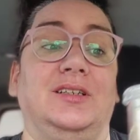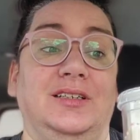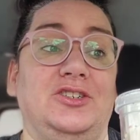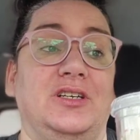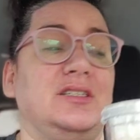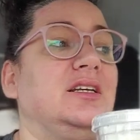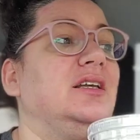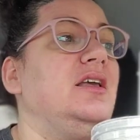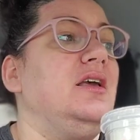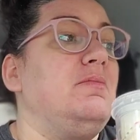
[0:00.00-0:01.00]
delicious.
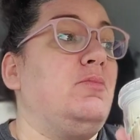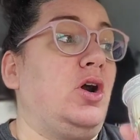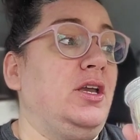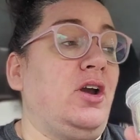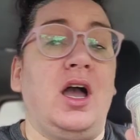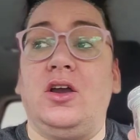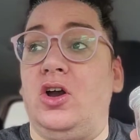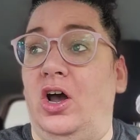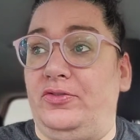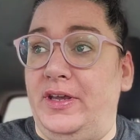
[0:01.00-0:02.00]
Mardi Gras
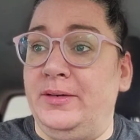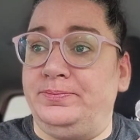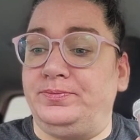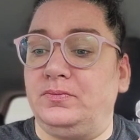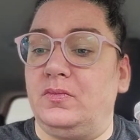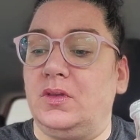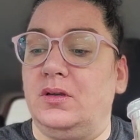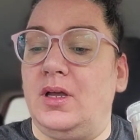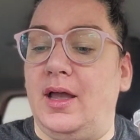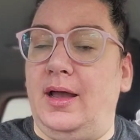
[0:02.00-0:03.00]
coffee.
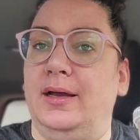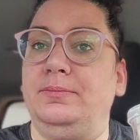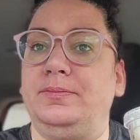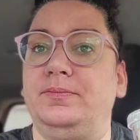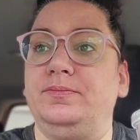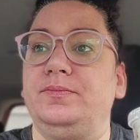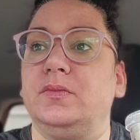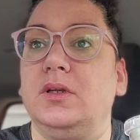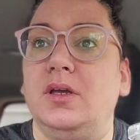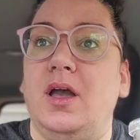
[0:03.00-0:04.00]
Um,
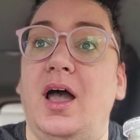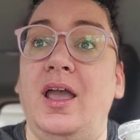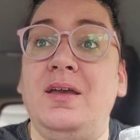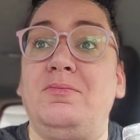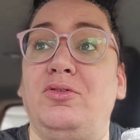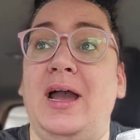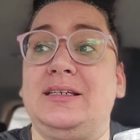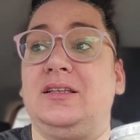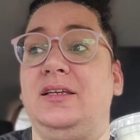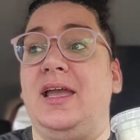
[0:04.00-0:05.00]
I am
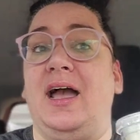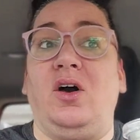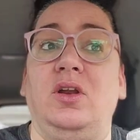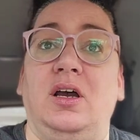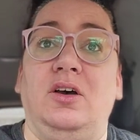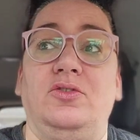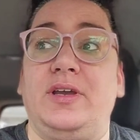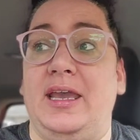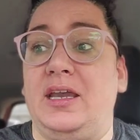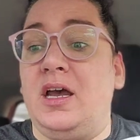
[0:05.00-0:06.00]
practically out of
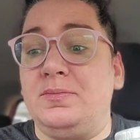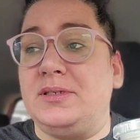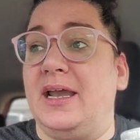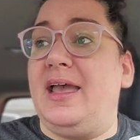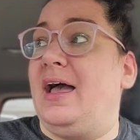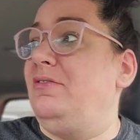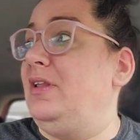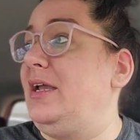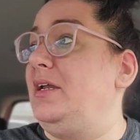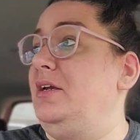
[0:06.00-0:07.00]
K-cups. I have
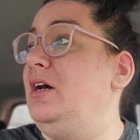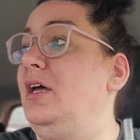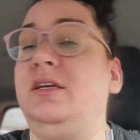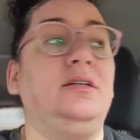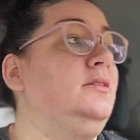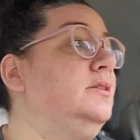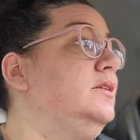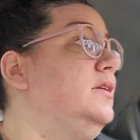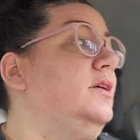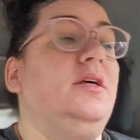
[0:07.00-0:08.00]
like none.
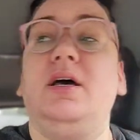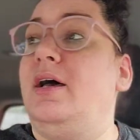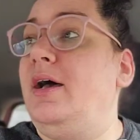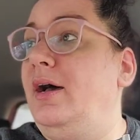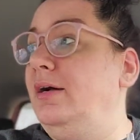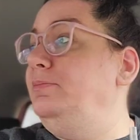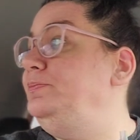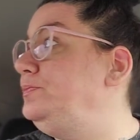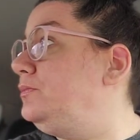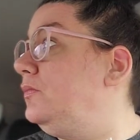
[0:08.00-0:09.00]

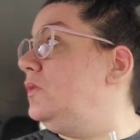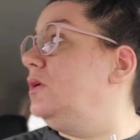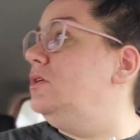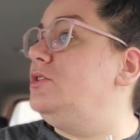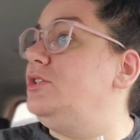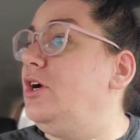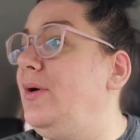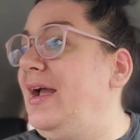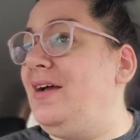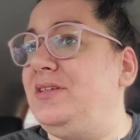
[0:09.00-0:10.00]
Um, so
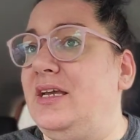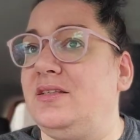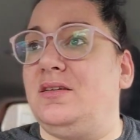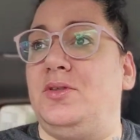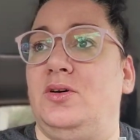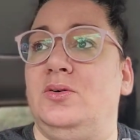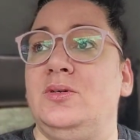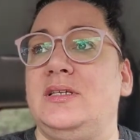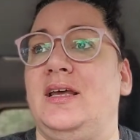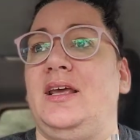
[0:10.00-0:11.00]
I have to get some of
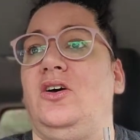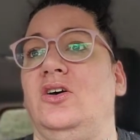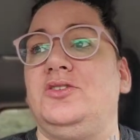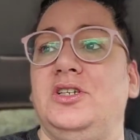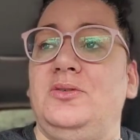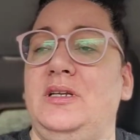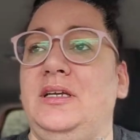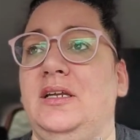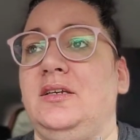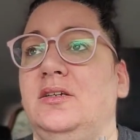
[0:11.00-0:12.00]
those. And I also
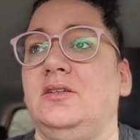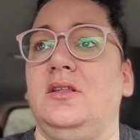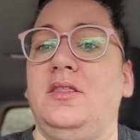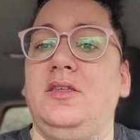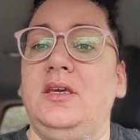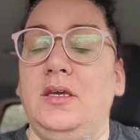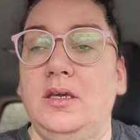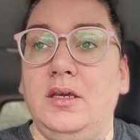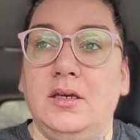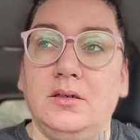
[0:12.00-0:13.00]
need
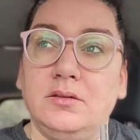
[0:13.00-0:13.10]
the